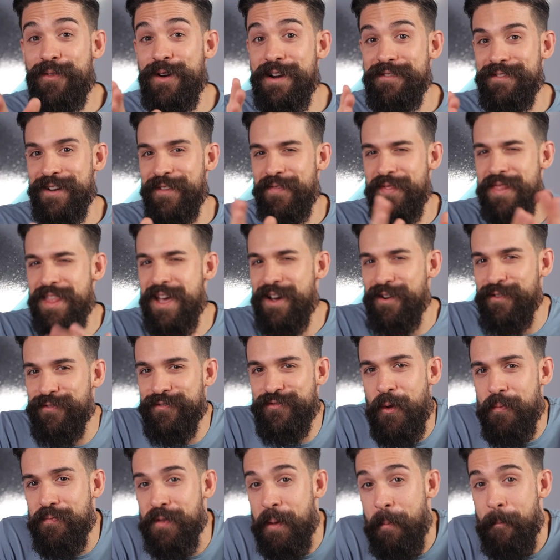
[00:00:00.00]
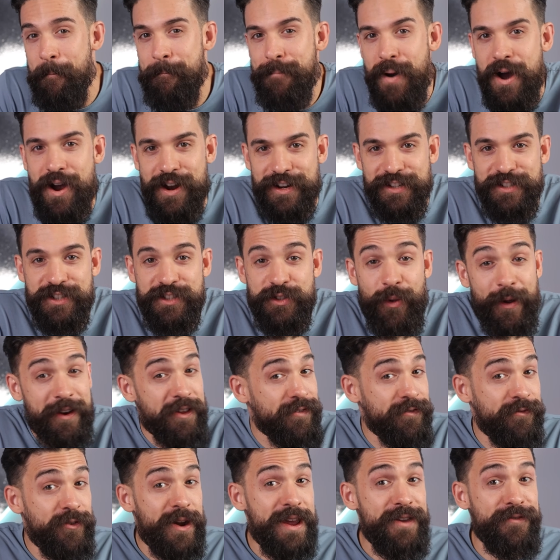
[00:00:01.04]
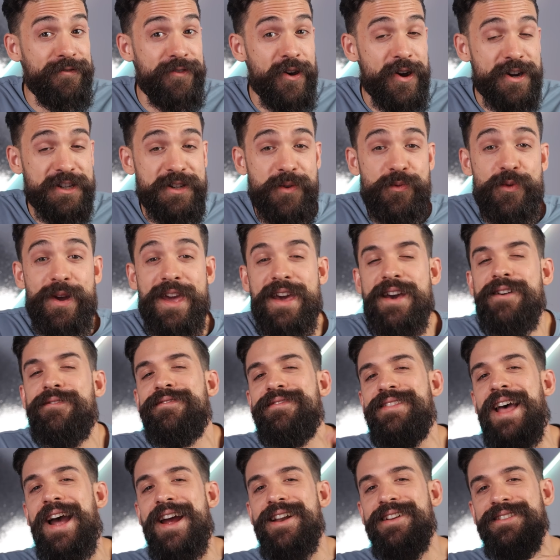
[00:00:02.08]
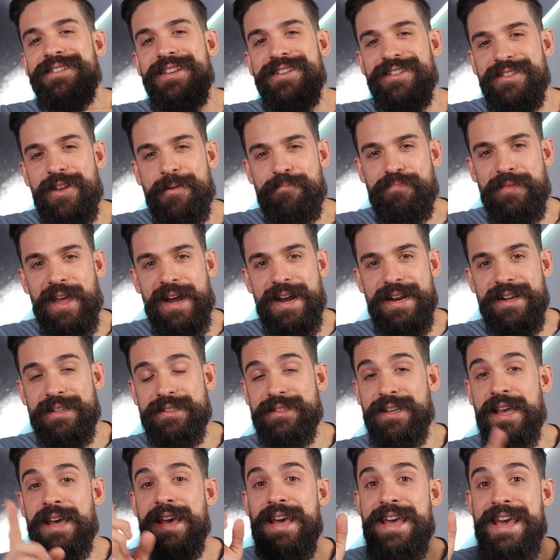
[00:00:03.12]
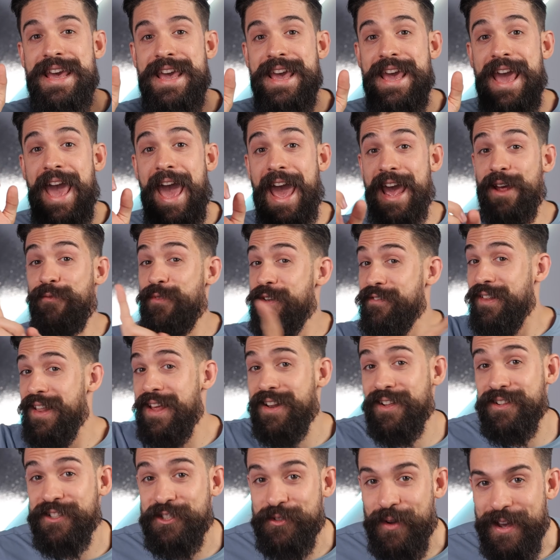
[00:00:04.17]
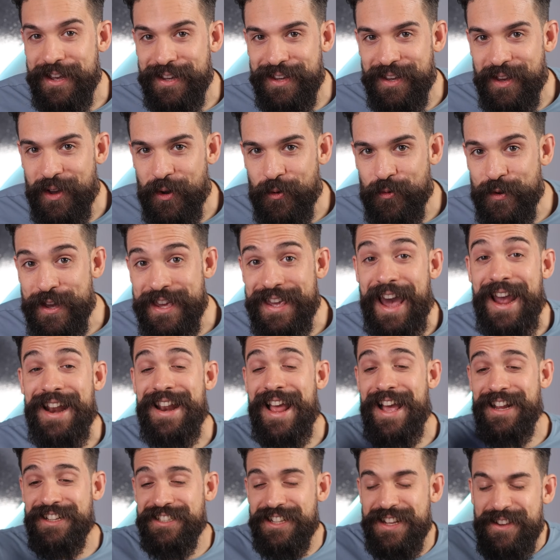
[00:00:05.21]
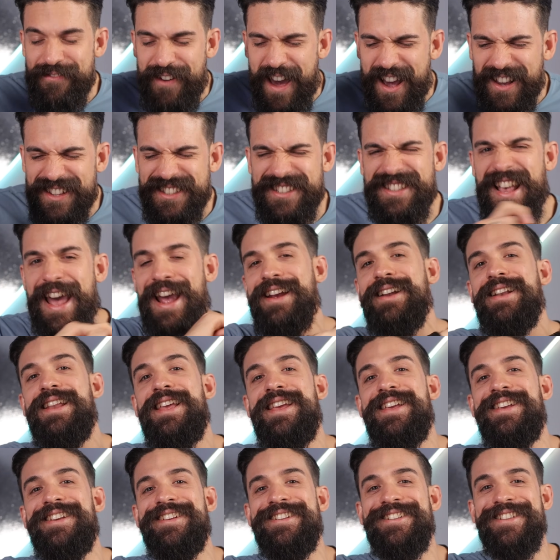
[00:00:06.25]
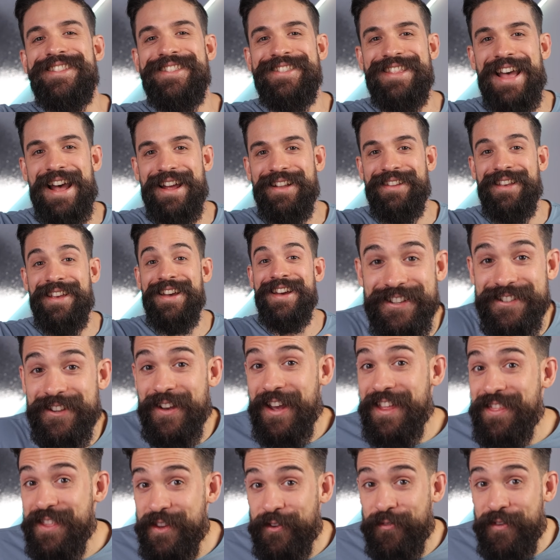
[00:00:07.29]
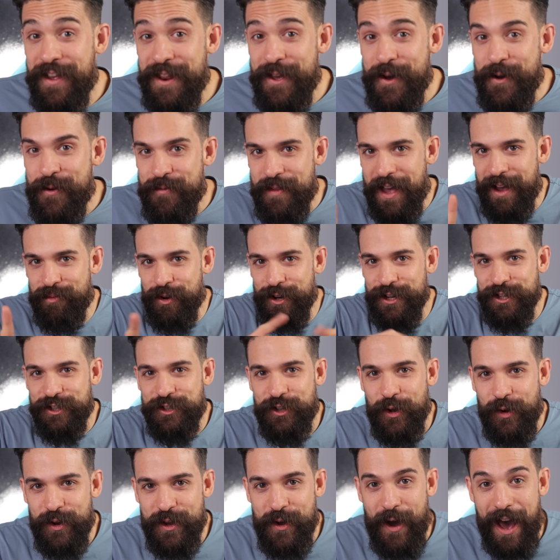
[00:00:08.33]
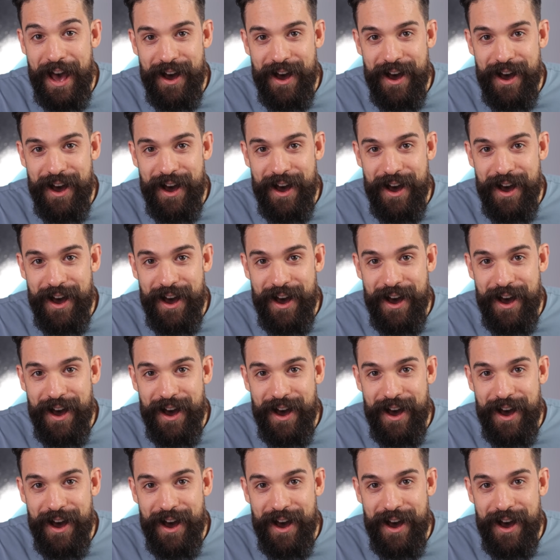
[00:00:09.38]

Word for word: However, now from the March 23 version, we have titles and subtitles. And with a little trick, we can achieve exactly that. So in this video, I'm going to show you